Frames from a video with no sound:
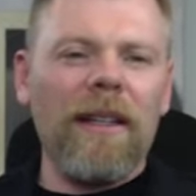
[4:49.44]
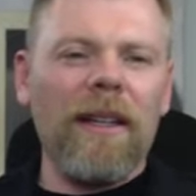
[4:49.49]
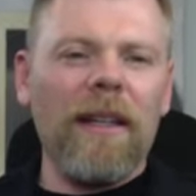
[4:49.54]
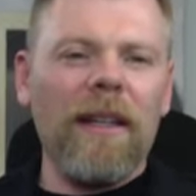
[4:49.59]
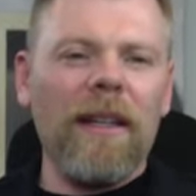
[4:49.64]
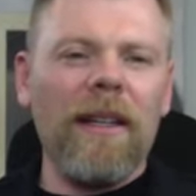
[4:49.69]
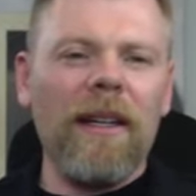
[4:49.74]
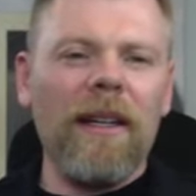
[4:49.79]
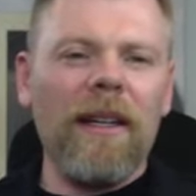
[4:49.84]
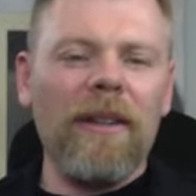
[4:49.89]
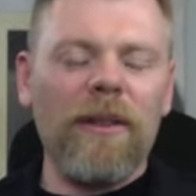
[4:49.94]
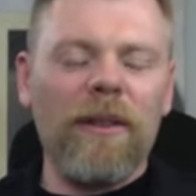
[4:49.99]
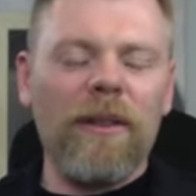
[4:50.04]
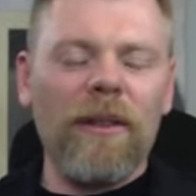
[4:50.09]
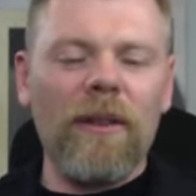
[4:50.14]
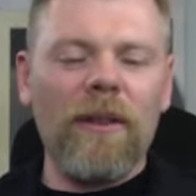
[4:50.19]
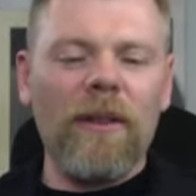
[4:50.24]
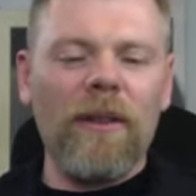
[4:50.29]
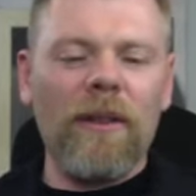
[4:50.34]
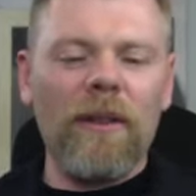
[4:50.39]
is
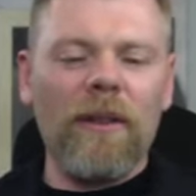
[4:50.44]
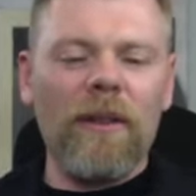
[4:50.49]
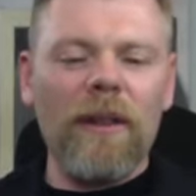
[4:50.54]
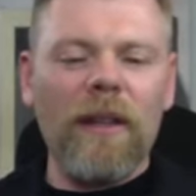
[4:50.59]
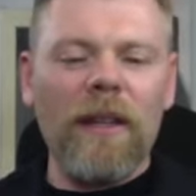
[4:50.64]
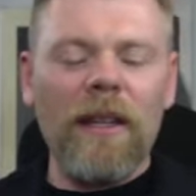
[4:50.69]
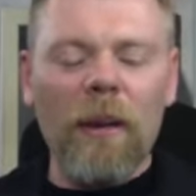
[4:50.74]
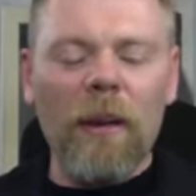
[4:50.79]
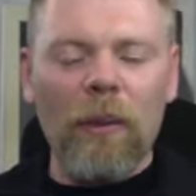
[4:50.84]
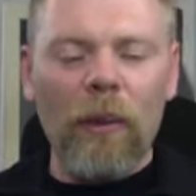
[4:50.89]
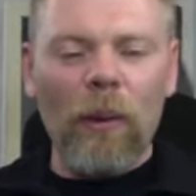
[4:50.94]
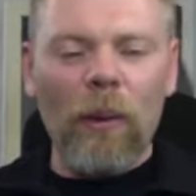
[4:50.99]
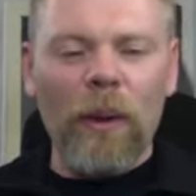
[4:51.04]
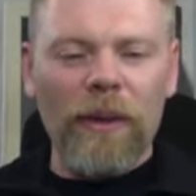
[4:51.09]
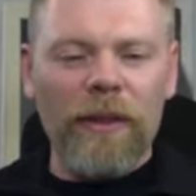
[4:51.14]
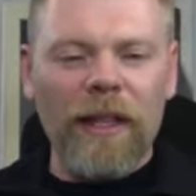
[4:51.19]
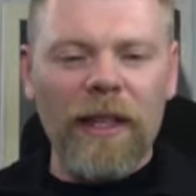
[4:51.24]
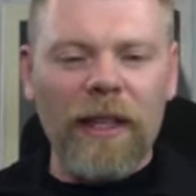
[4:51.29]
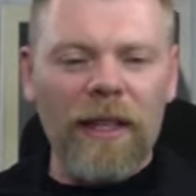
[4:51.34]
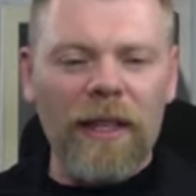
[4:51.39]
the number
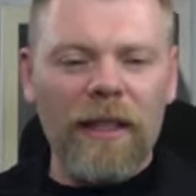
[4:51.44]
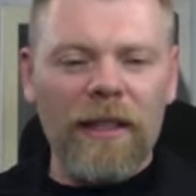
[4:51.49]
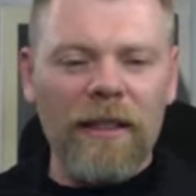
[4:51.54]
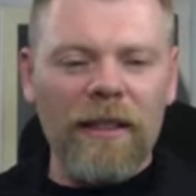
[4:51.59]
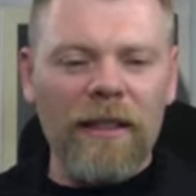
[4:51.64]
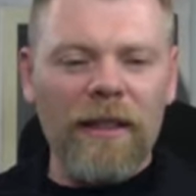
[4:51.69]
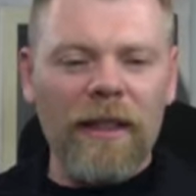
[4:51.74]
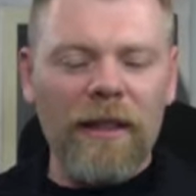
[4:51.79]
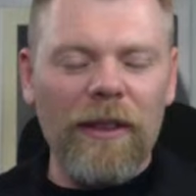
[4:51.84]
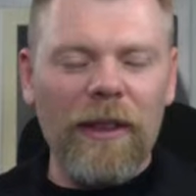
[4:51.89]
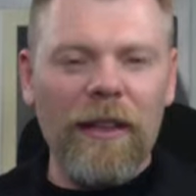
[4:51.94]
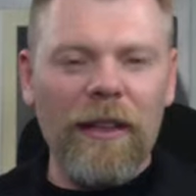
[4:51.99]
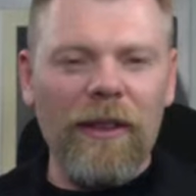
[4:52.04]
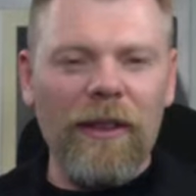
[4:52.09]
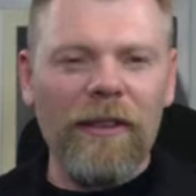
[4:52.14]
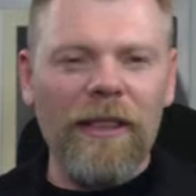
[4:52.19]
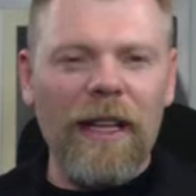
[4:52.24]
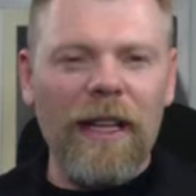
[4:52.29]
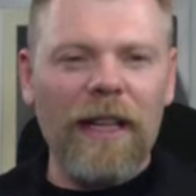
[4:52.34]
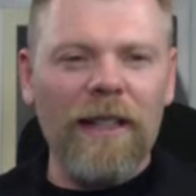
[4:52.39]
one thing that they
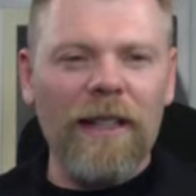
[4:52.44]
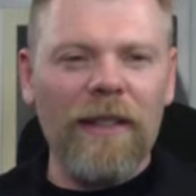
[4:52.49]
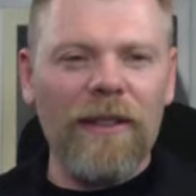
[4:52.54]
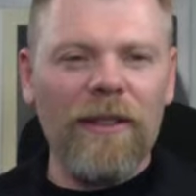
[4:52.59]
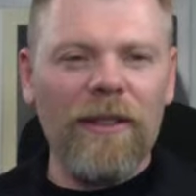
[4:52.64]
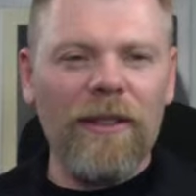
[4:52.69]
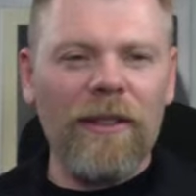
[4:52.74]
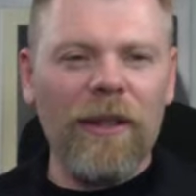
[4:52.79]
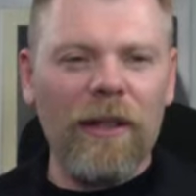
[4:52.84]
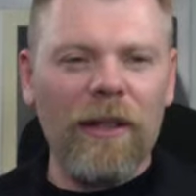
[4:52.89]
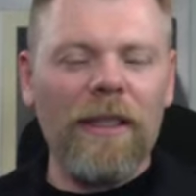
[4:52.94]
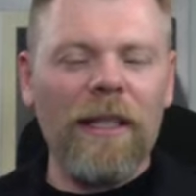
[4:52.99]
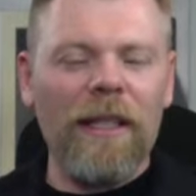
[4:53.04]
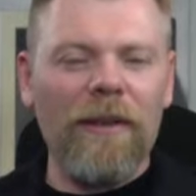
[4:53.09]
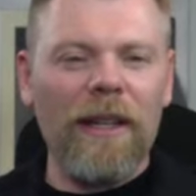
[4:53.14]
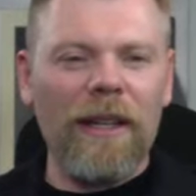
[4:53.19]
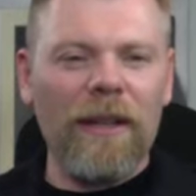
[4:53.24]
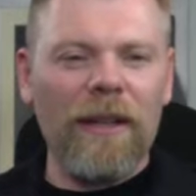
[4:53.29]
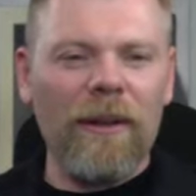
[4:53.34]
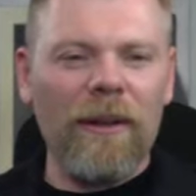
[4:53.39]
looked at is your
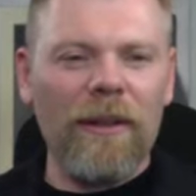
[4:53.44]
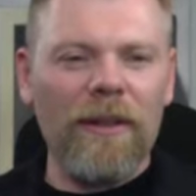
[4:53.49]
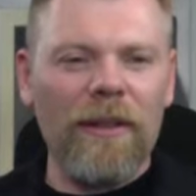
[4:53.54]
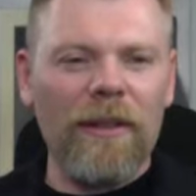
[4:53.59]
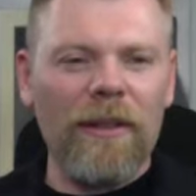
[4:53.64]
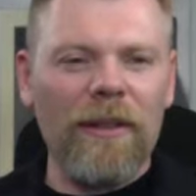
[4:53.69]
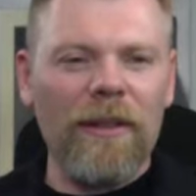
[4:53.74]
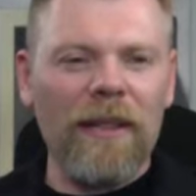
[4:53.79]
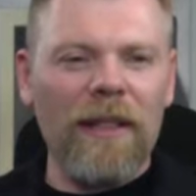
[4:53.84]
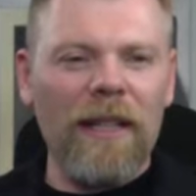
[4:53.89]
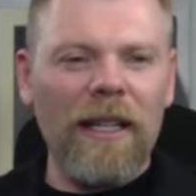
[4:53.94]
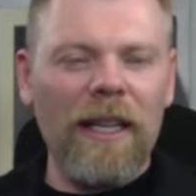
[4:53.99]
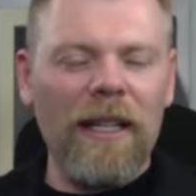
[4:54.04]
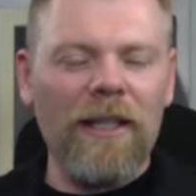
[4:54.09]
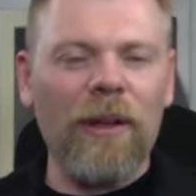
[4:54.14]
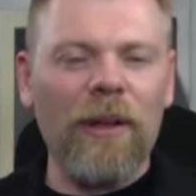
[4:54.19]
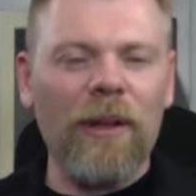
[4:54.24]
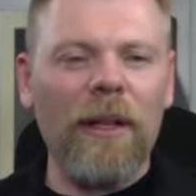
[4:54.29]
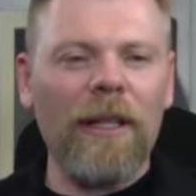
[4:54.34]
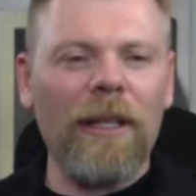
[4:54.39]
activity goals.
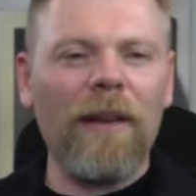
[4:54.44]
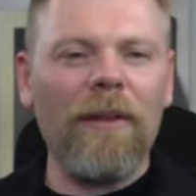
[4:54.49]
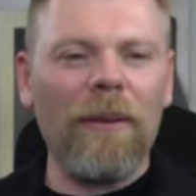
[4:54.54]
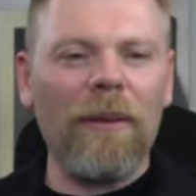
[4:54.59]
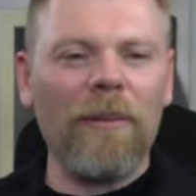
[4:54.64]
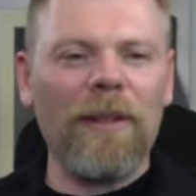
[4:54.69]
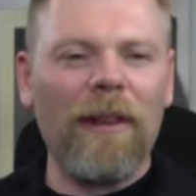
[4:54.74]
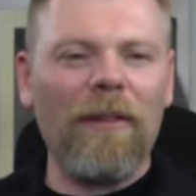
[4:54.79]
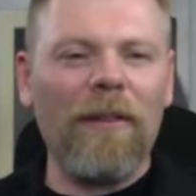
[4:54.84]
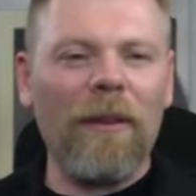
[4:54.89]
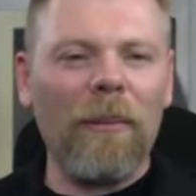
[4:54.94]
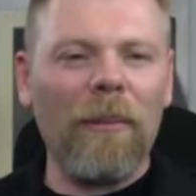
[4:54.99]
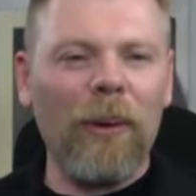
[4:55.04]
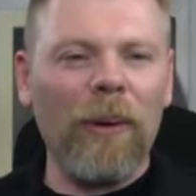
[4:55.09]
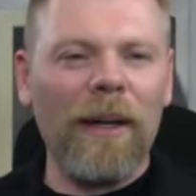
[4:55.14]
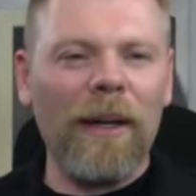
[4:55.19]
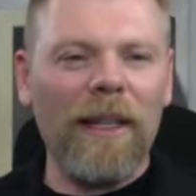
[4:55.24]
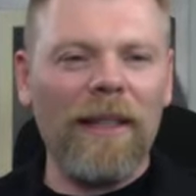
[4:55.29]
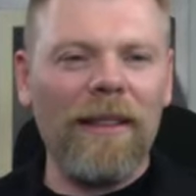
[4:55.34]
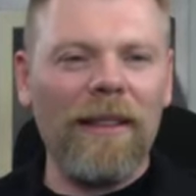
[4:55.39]
And so he'd give himself a
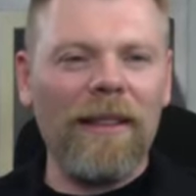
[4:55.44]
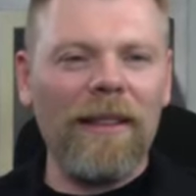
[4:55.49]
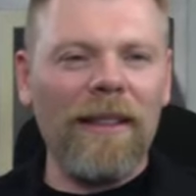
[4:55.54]
point.